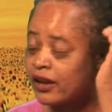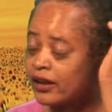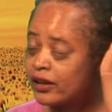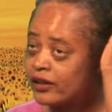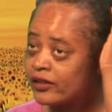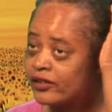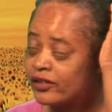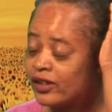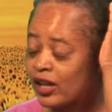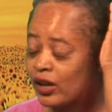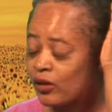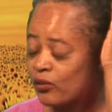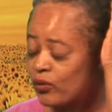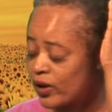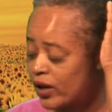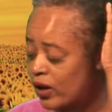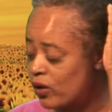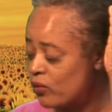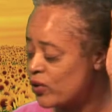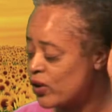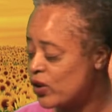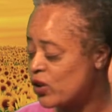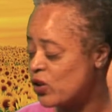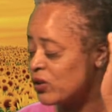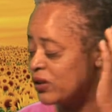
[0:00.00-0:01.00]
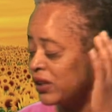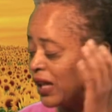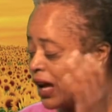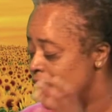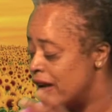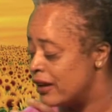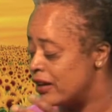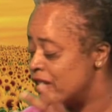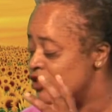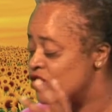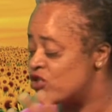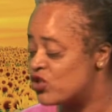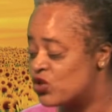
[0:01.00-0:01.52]
it's like when I went online
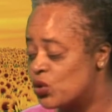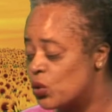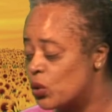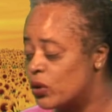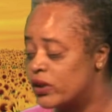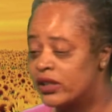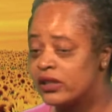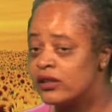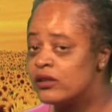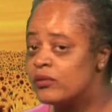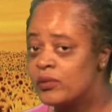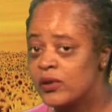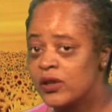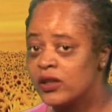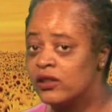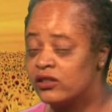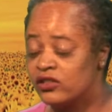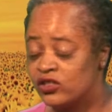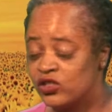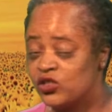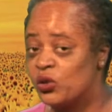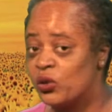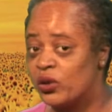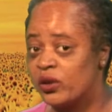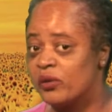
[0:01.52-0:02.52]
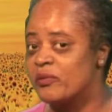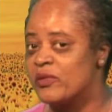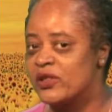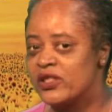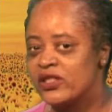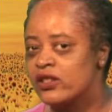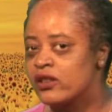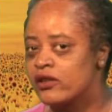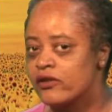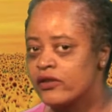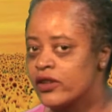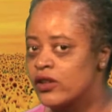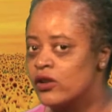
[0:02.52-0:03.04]
and saw the
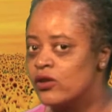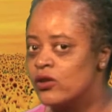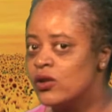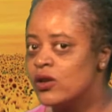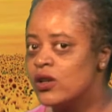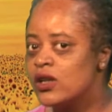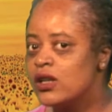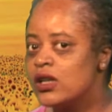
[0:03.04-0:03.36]
material,